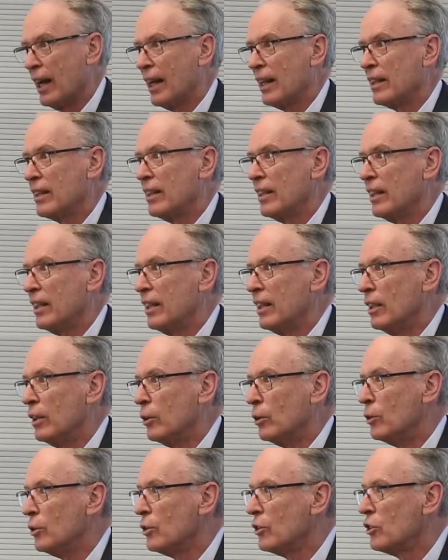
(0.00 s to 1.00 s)
at the
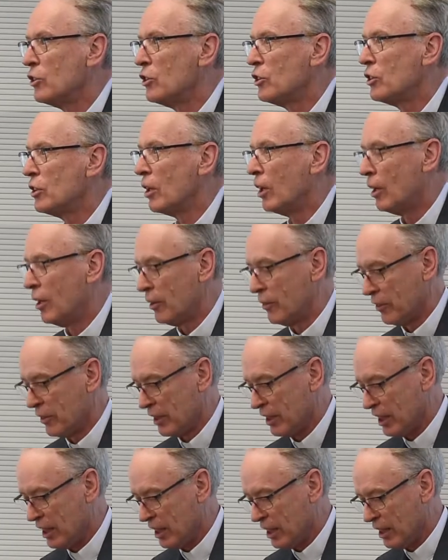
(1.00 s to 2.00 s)
launch of
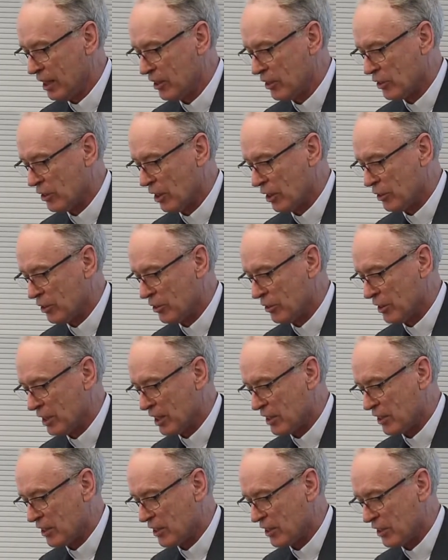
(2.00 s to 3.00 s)
the Social
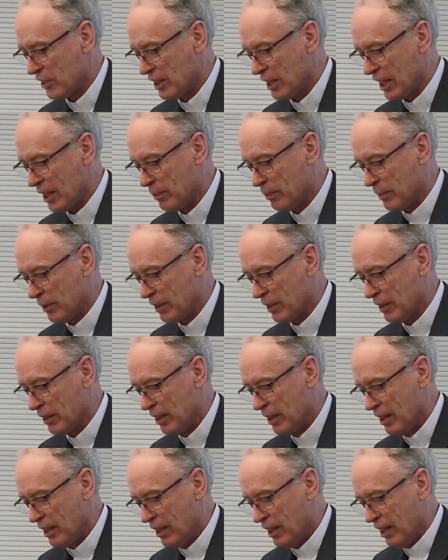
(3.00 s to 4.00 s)
Justice Statement
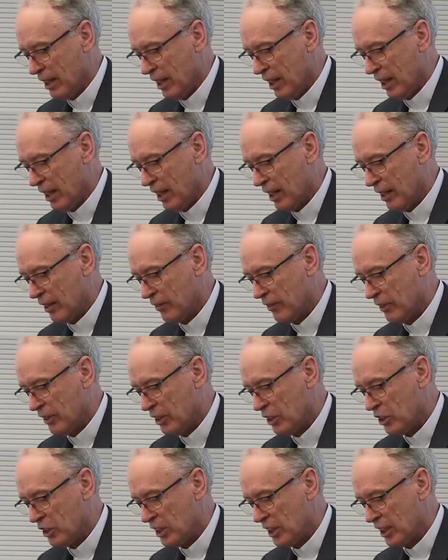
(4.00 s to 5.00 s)
for
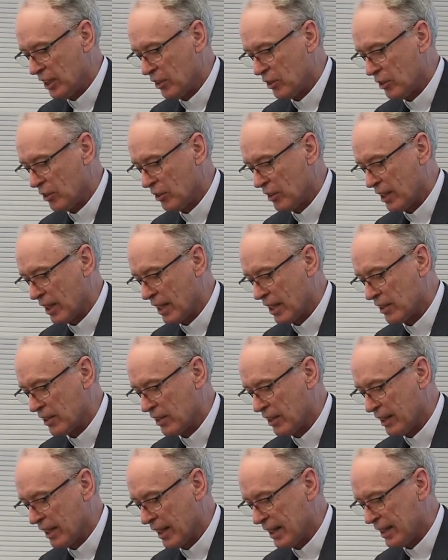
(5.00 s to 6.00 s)
this year,
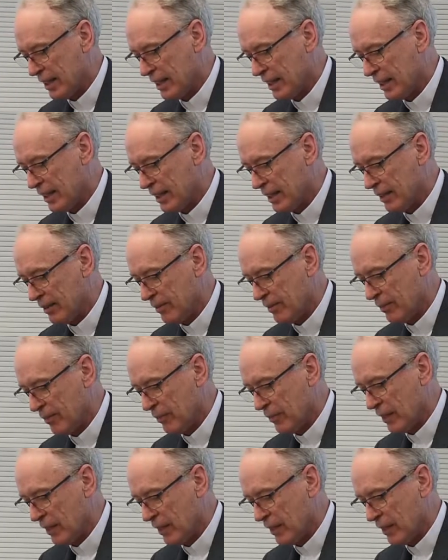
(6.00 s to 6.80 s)
2018.